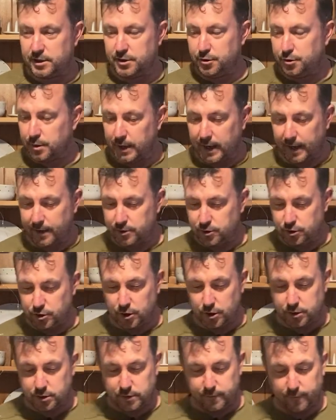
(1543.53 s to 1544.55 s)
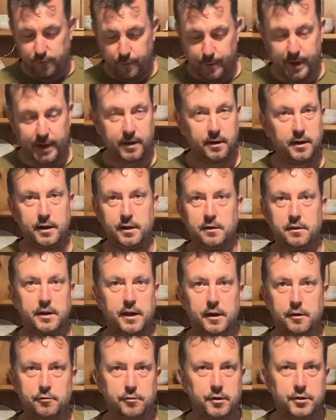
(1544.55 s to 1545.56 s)
And you can just ferment in
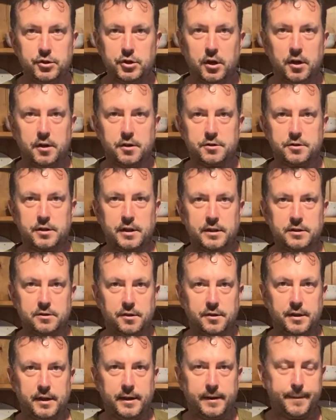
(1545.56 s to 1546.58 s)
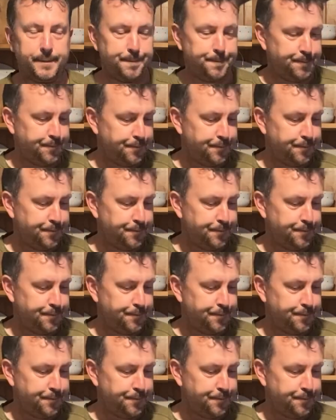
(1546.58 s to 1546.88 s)
kilner jars, things like that.